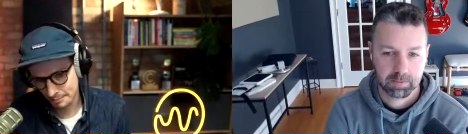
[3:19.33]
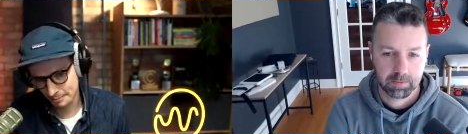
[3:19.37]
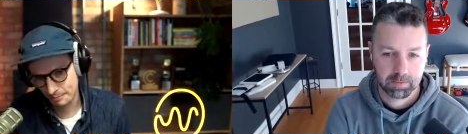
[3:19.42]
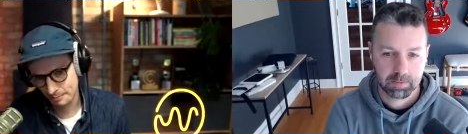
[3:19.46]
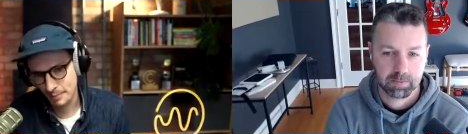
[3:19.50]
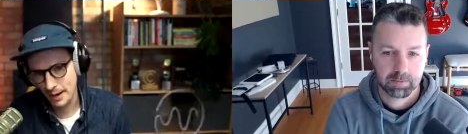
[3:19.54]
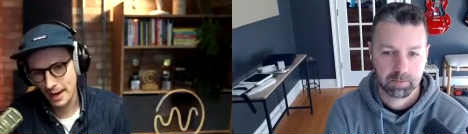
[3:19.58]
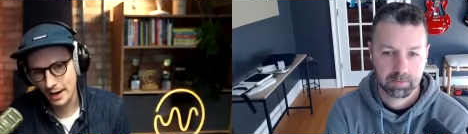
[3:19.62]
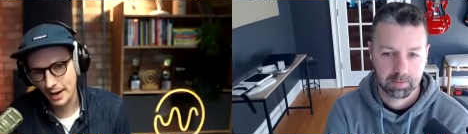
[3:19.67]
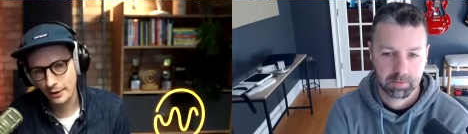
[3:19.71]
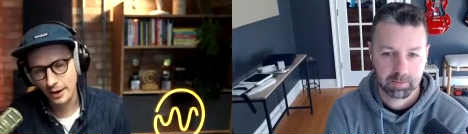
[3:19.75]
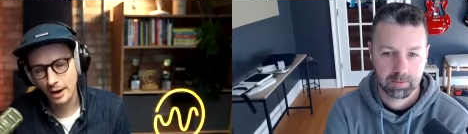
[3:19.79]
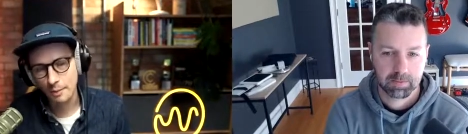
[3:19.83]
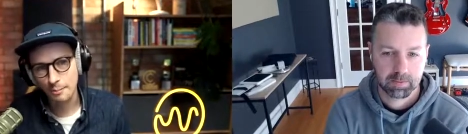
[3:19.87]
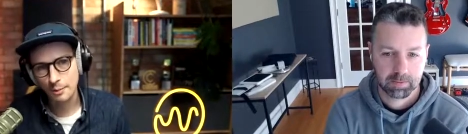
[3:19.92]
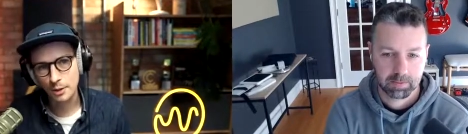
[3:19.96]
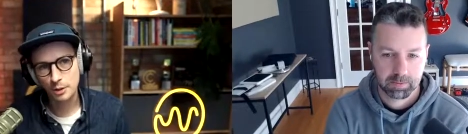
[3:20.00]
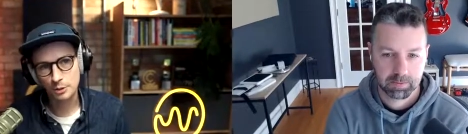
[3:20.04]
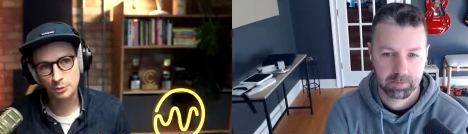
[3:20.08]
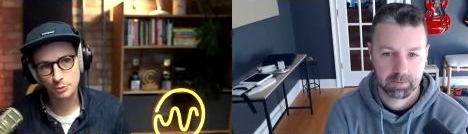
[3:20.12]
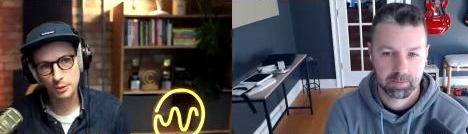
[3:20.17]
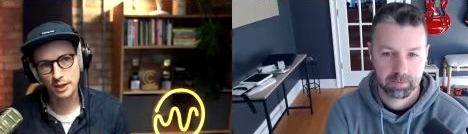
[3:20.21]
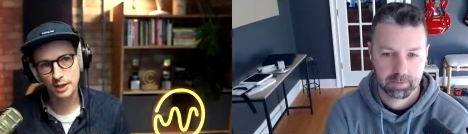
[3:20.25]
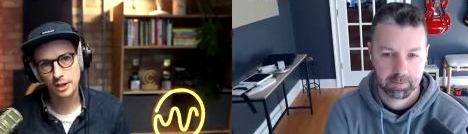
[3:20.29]
Speaker 1: background, but it
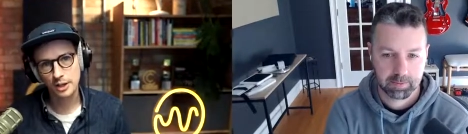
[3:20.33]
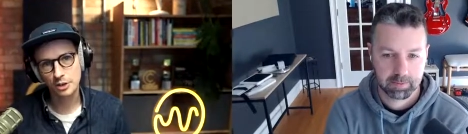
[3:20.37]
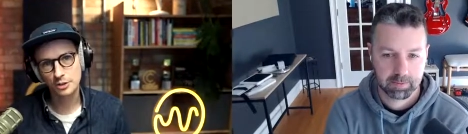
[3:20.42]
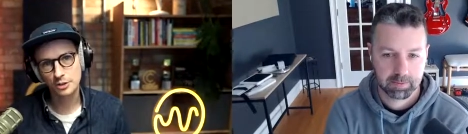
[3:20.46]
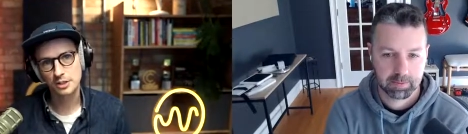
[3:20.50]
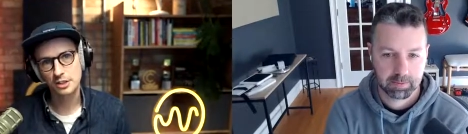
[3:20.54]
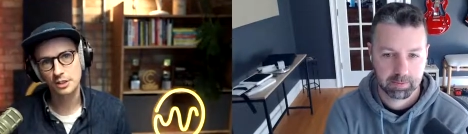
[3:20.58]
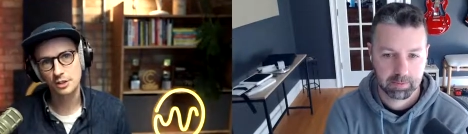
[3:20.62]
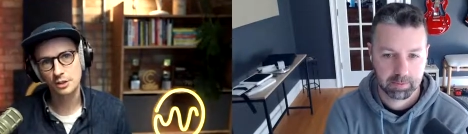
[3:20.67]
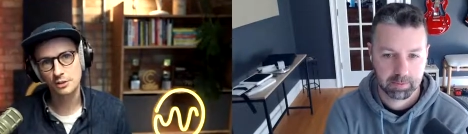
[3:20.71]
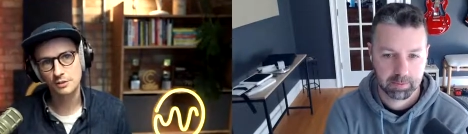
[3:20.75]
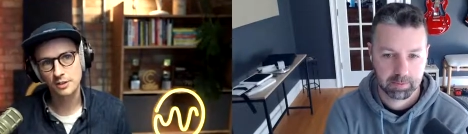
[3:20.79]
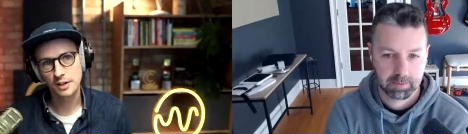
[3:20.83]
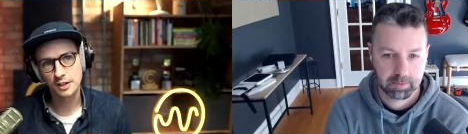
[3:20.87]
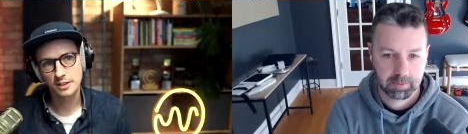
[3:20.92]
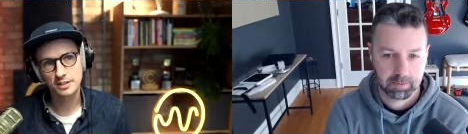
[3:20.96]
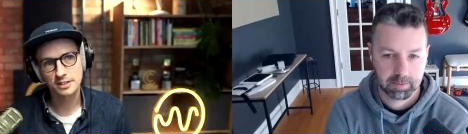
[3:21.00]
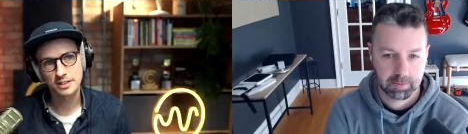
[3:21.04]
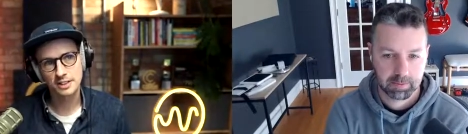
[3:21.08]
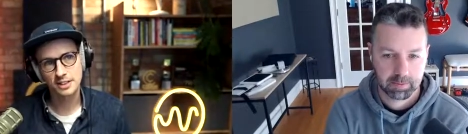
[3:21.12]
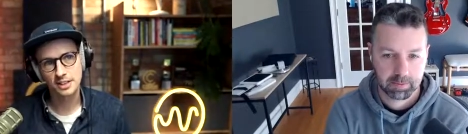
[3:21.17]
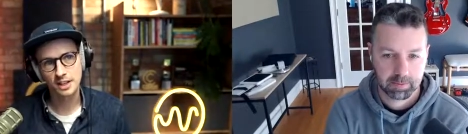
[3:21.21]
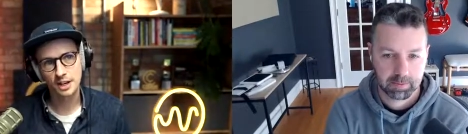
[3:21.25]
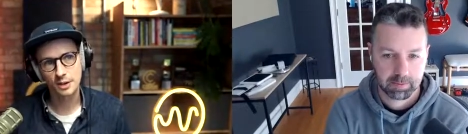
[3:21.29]
was when I got to
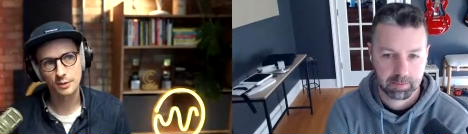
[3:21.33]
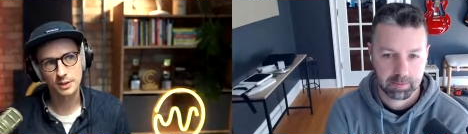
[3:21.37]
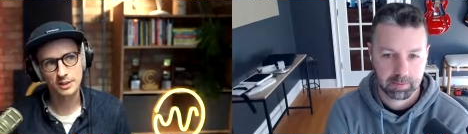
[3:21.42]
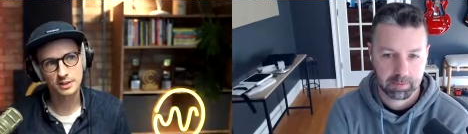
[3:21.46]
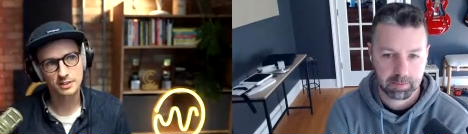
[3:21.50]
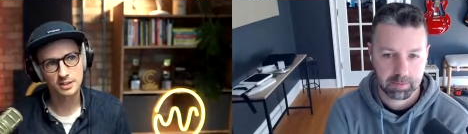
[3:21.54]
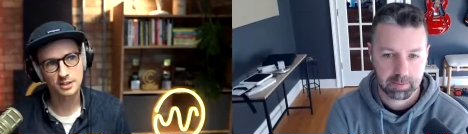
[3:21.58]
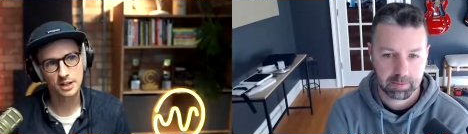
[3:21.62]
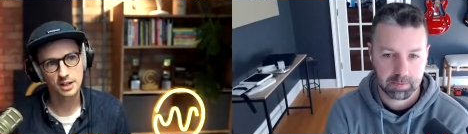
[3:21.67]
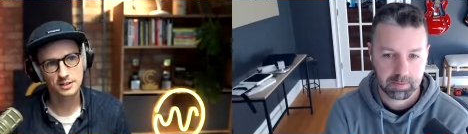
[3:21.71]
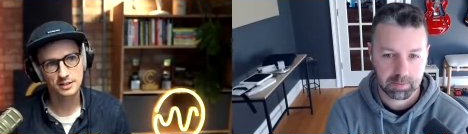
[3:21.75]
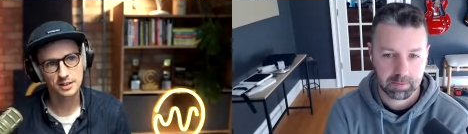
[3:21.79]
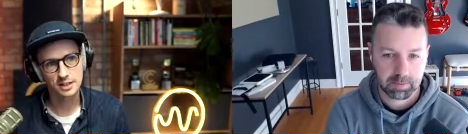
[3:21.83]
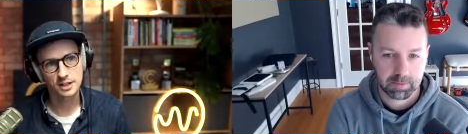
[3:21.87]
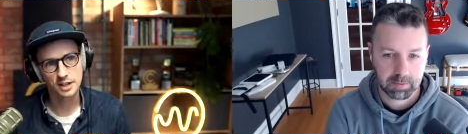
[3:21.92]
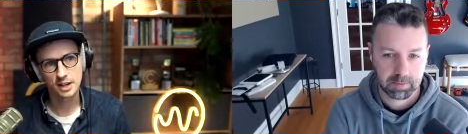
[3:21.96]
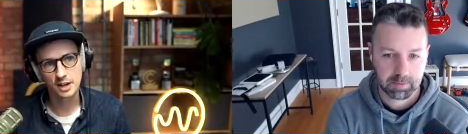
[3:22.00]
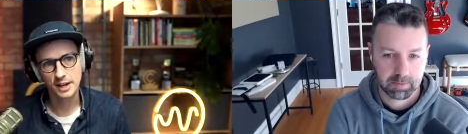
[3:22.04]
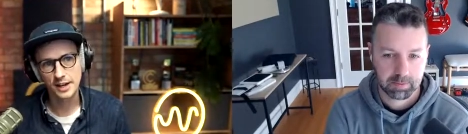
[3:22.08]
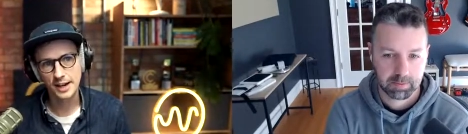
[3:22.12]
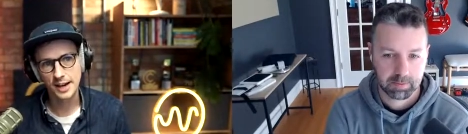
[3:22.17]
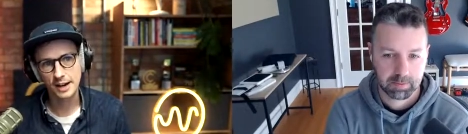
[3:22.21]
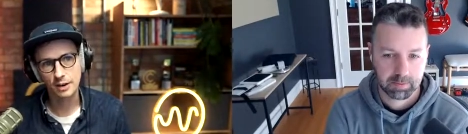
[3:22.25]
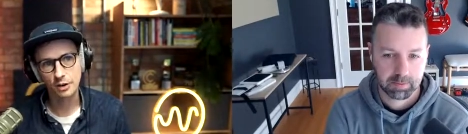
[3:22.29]
university that I really started to nerd
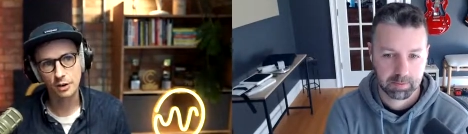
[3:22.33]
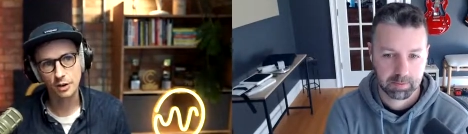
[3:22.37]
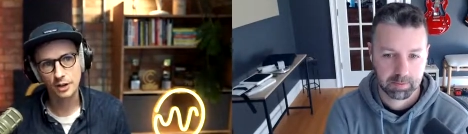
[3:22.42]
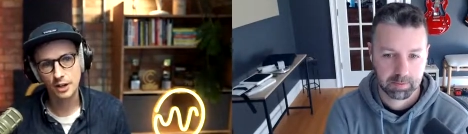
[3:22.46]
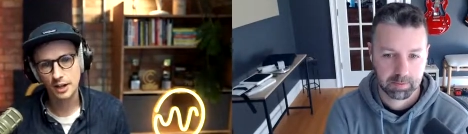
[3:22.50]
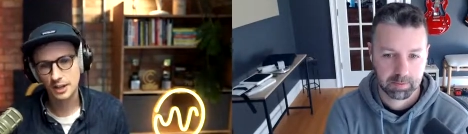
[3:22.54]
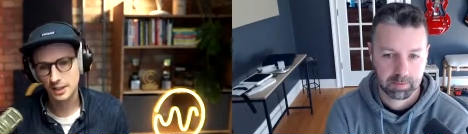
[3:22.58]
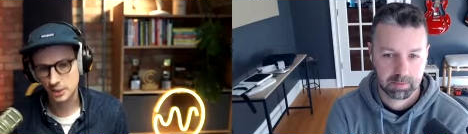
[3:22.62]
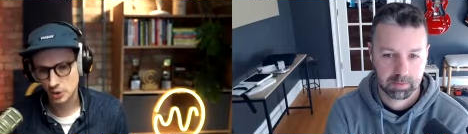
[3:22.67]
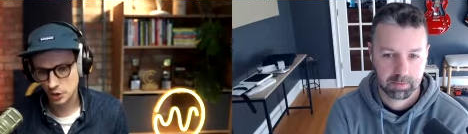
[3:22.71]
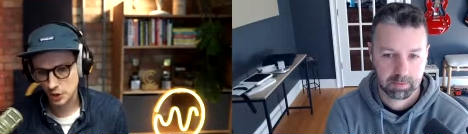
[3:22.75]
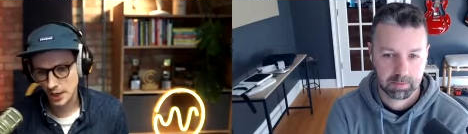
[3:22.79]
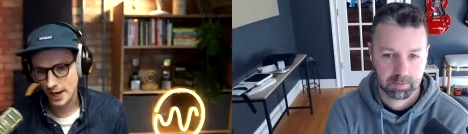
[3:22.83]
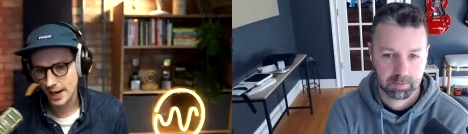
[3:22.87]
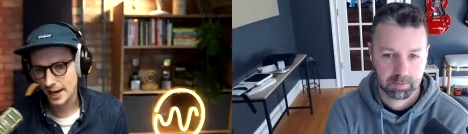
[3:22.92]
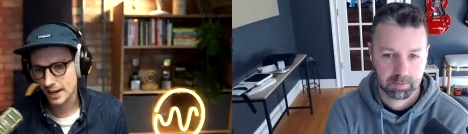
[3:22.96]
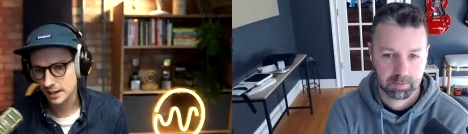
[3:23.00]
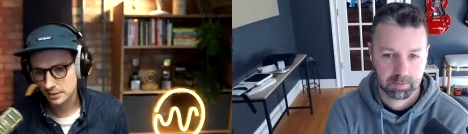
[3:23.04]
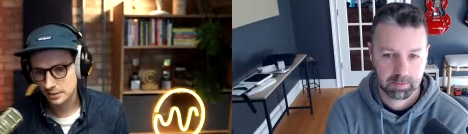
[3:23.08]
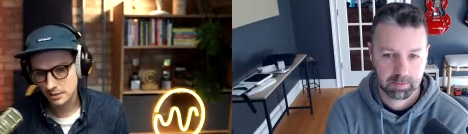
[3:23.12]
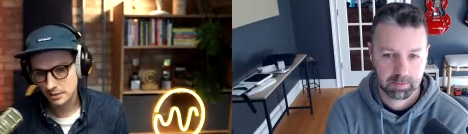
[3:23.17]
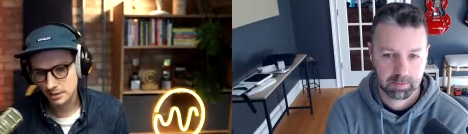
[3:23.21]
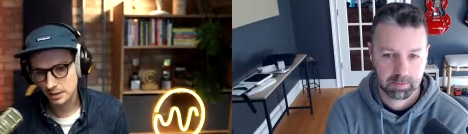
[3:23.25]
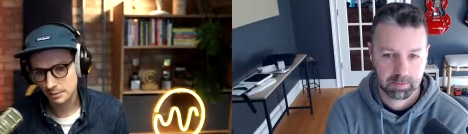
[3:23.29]
out on like
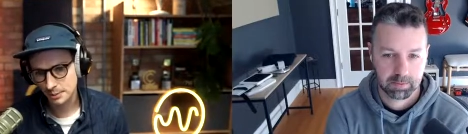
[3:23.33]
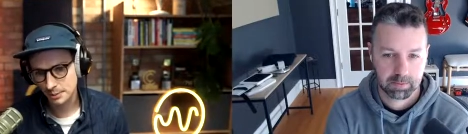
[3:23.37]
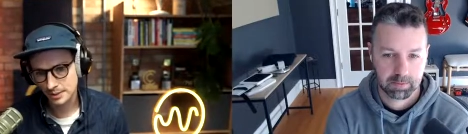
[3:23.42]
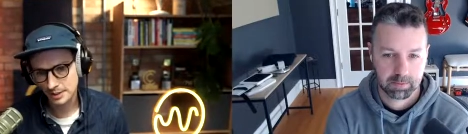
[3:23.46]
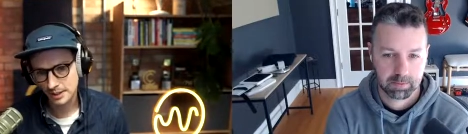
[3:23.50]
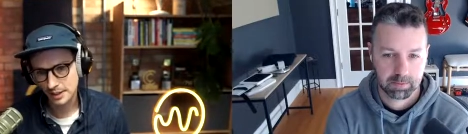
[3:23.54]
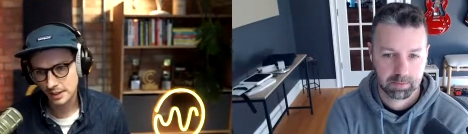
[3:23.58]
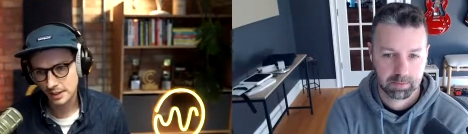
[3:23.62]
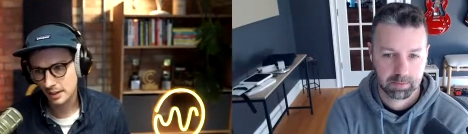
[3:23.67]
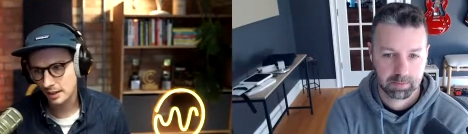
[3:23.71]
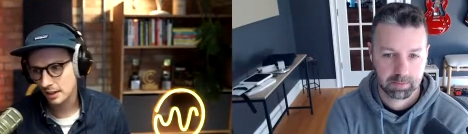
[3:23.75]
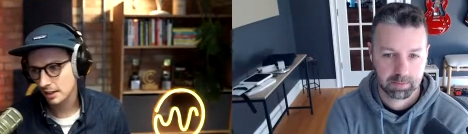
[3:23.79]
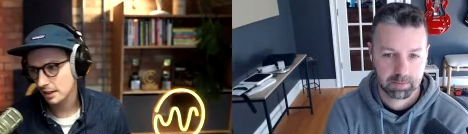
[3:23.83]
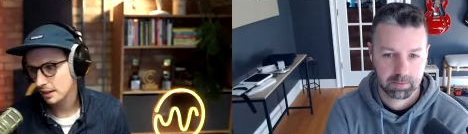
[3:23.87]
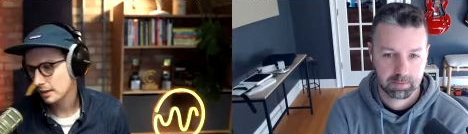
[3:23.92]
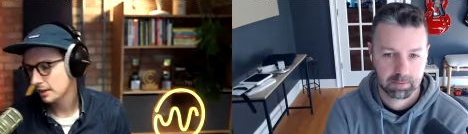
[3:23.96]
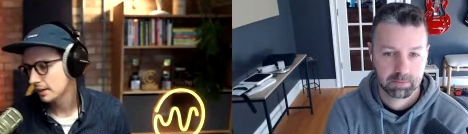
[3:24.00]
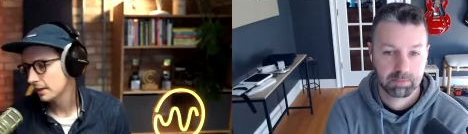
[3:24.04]
jazz in particular.